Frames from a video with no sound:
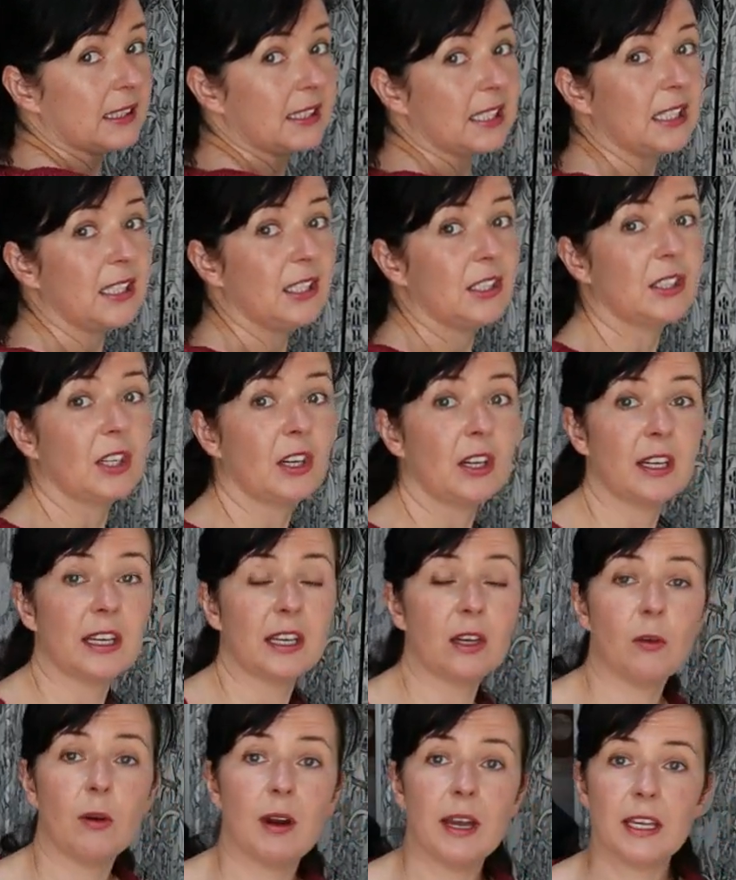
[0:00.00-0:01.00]
t-shirt
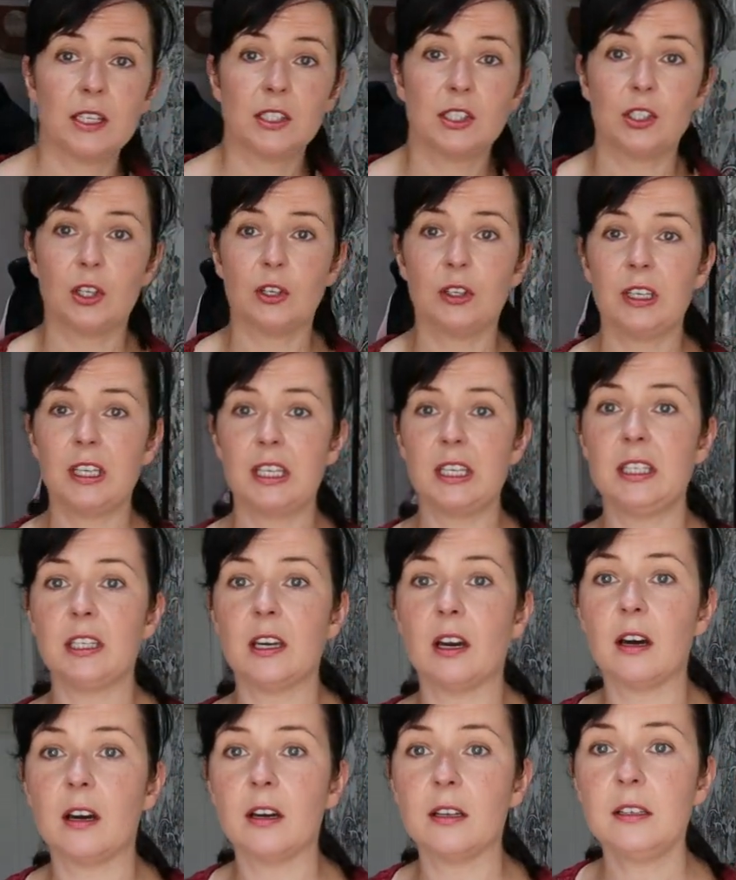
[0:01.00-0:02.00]
in quite a chunky
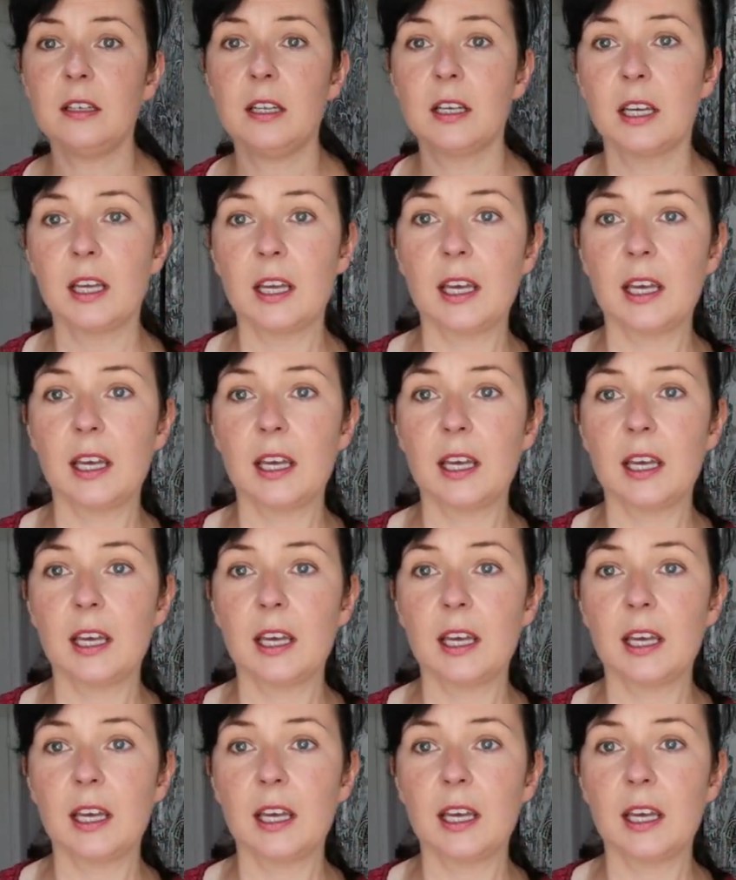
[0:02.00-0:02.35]
yarn,